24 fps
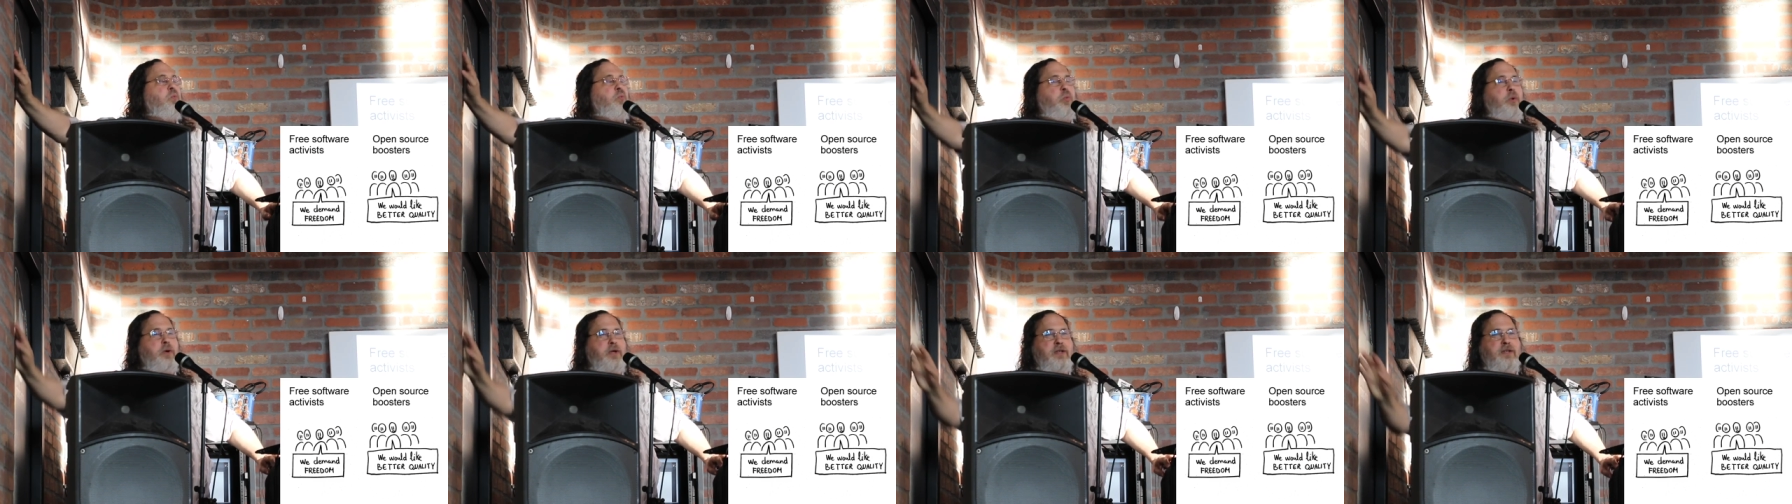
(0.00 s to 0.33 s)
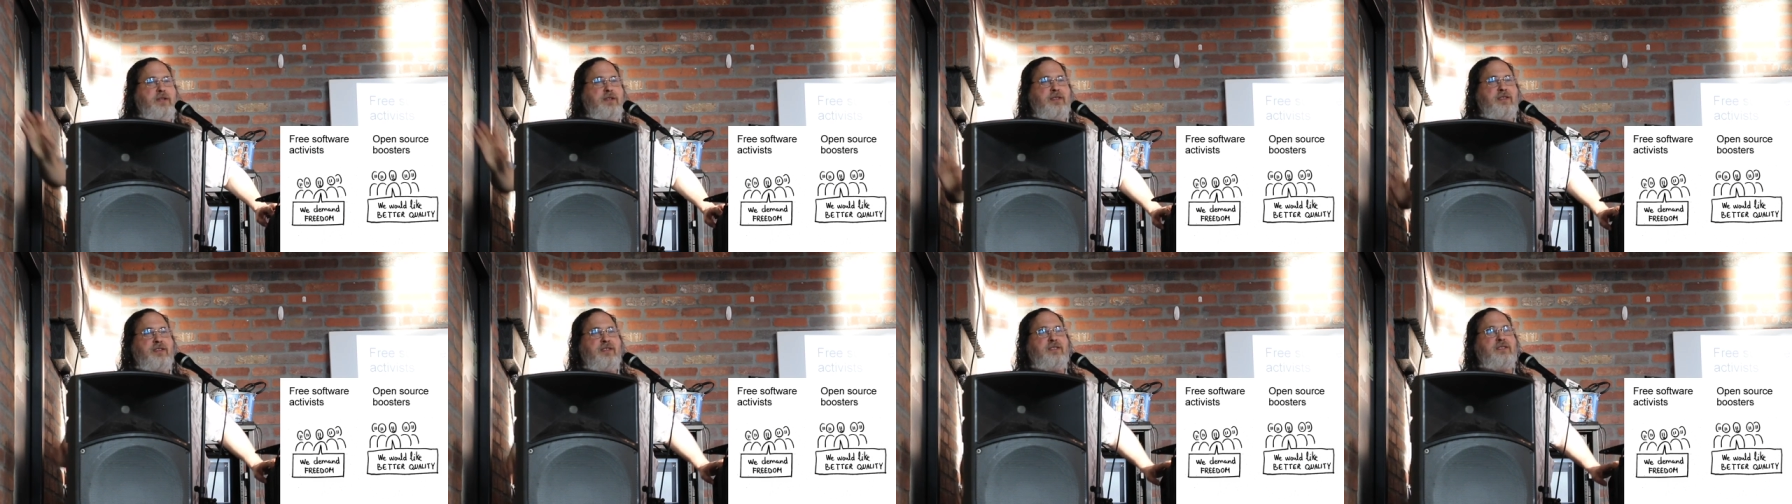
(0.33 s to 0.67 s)

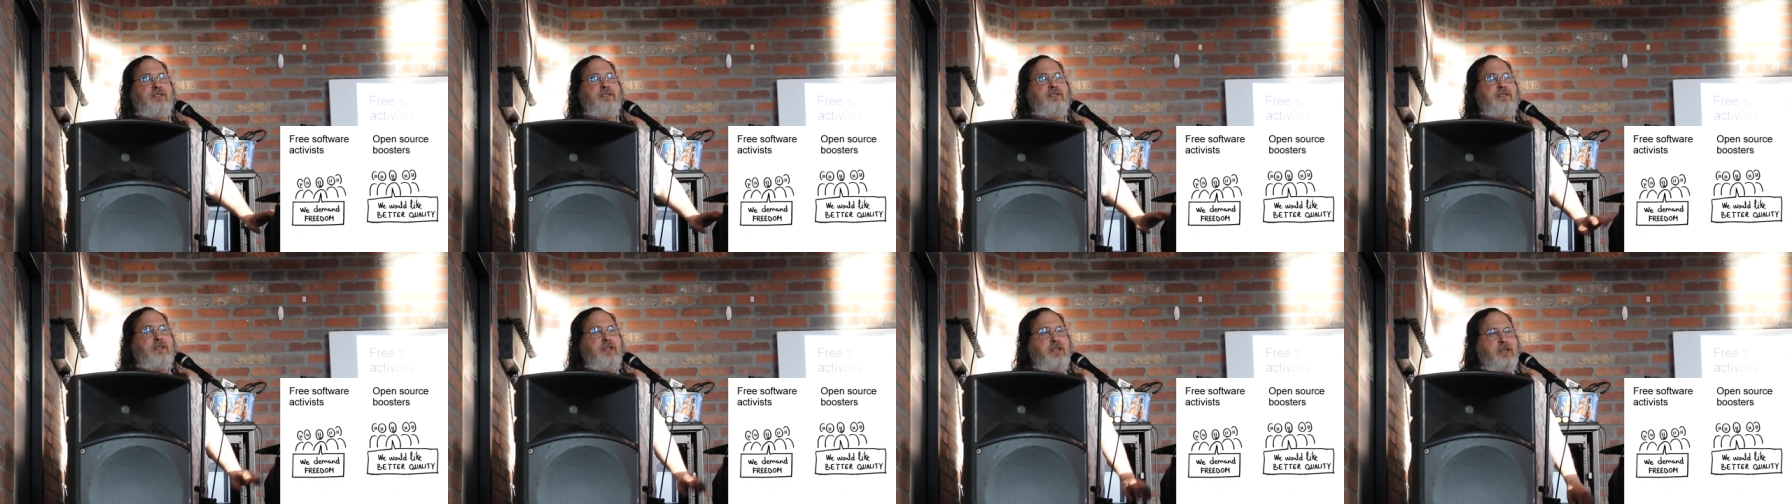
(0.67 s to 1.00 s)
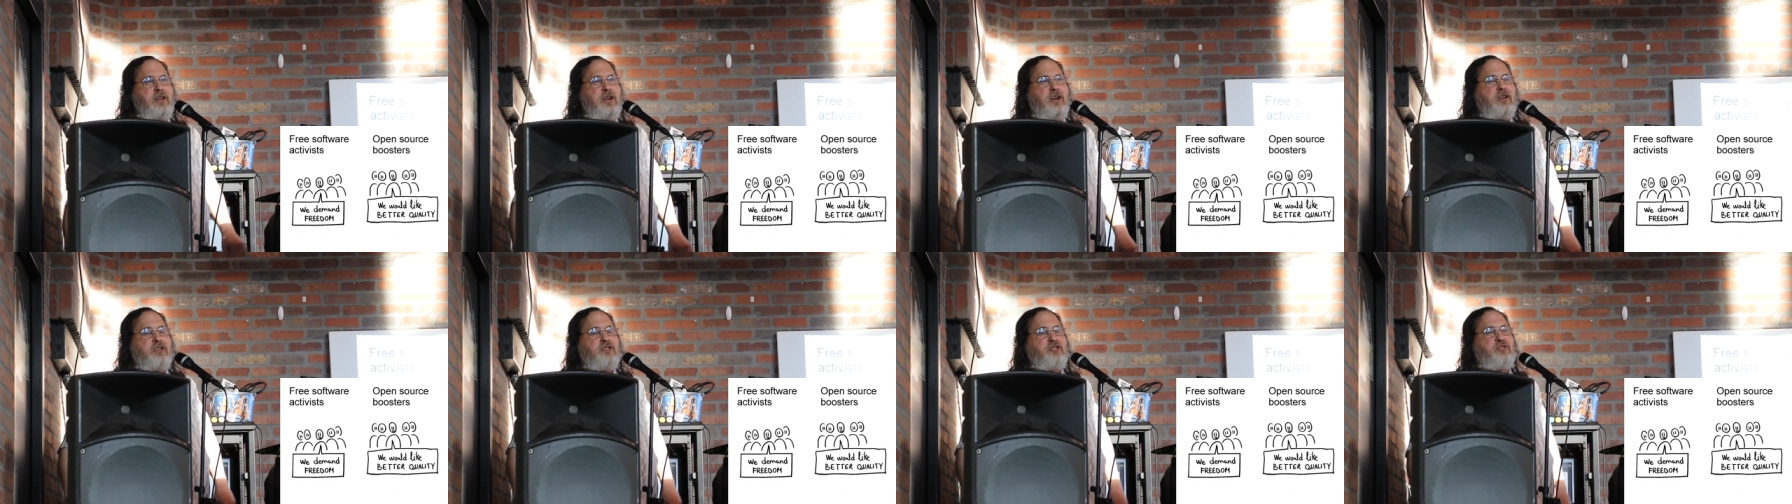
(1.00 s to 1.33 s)
with
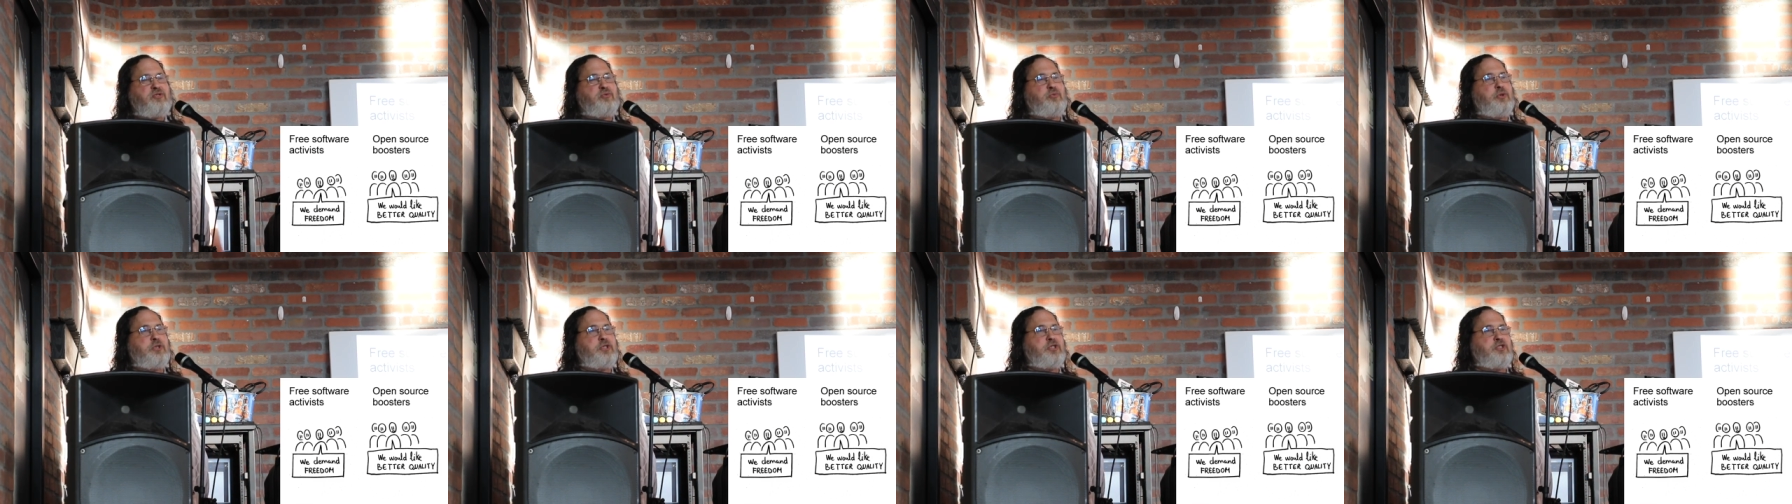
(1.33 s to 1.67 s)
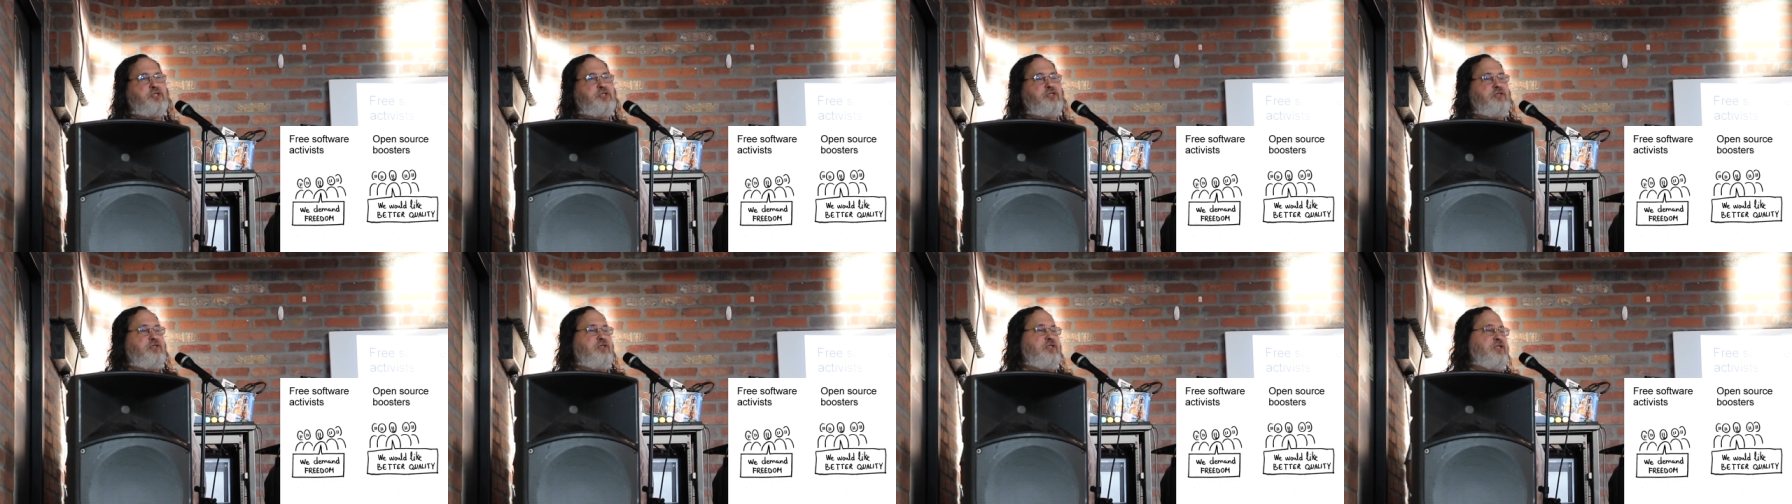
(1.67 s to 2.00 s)
Linux, which